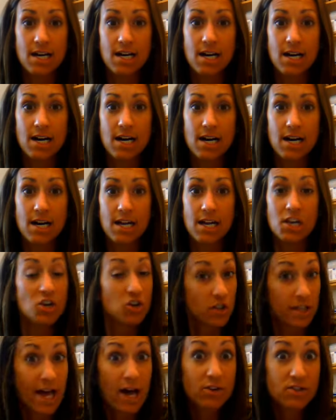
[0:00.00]
And
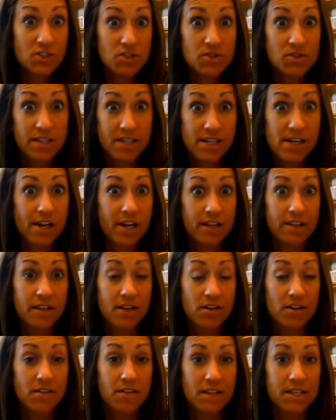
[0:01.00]
you're allowed to use a
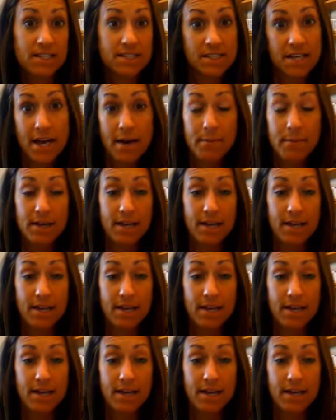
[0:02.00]
calculator on the exam,